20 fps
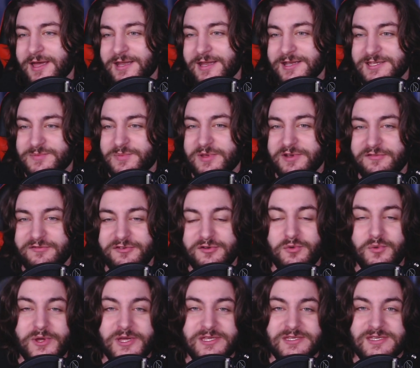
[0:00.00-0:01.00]
And it's been a
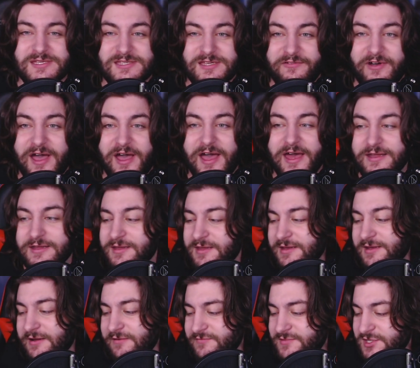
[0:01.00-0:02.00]
few weeks since I've had it.
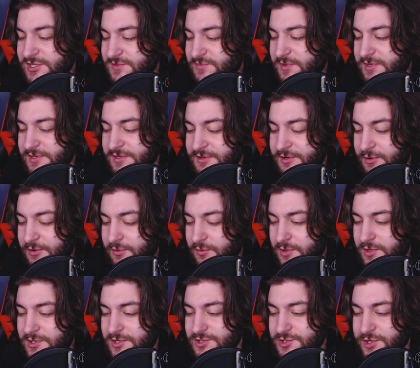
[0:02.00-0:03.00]
And I've just been, you know,
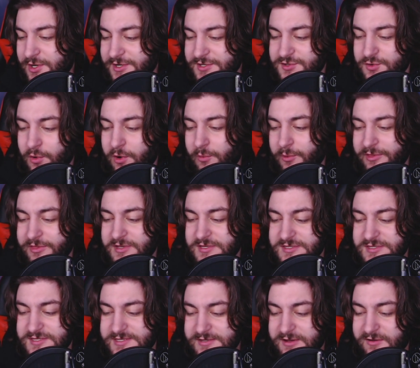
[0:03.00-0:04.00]
trying to toy with it
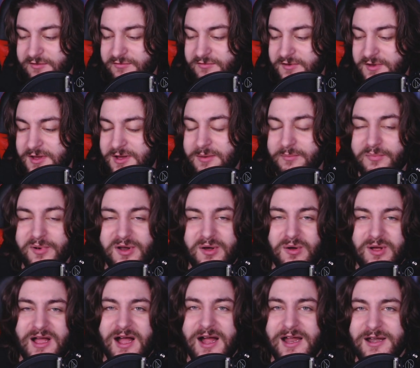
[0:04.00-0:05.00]
and stuff. But
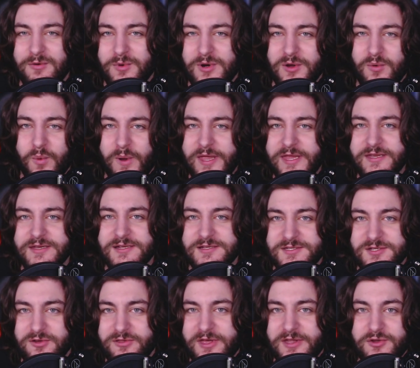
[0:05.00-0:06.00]
I kind of want to wait
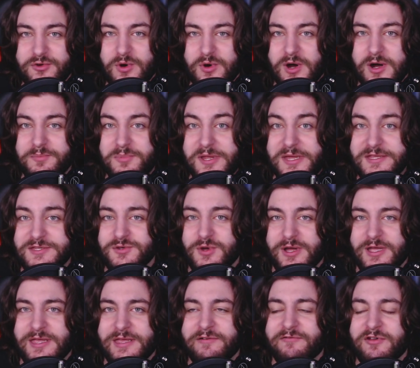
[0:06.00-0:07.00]
until that new update so
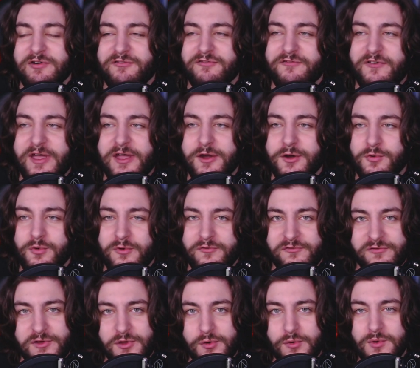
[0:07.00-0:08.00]
I can give it a fair
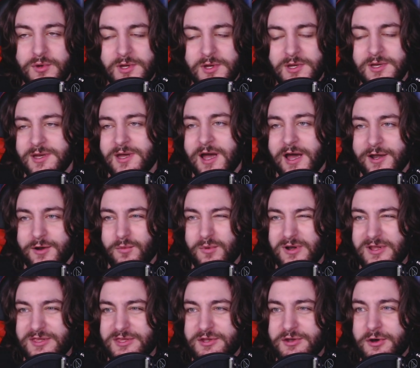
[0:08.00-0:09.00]
review. I don't
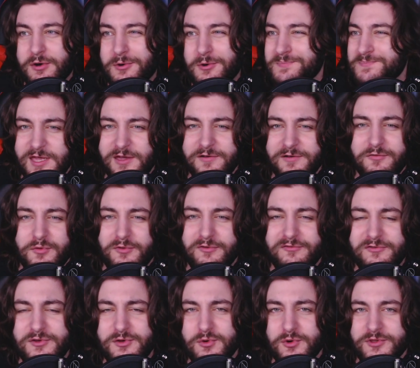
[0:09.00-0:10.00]
want to, you know, give a
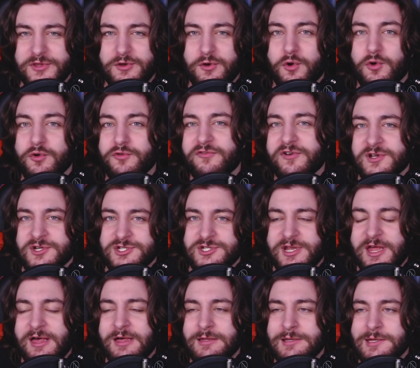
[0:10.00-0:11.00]
review on the old
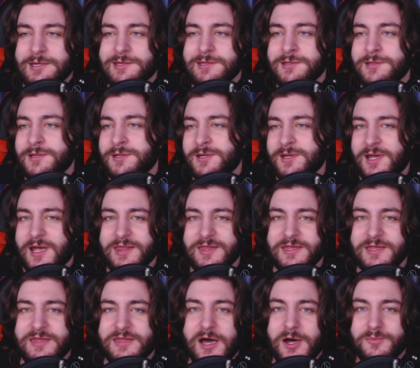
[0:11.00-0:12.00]
functionality
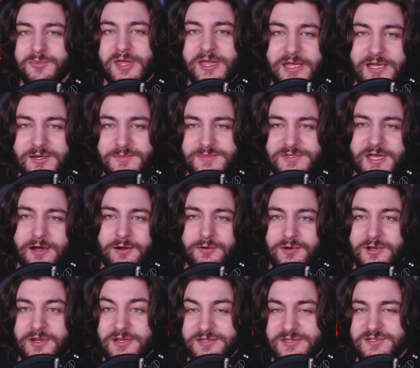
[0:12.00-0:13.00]
and then the update comes
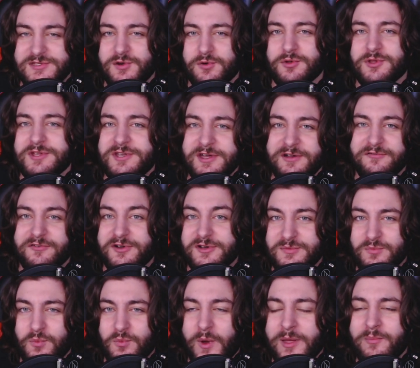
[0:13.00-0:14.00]
out and it's totally
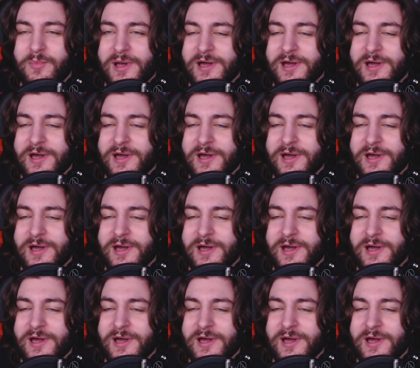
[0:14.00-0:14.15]
different and way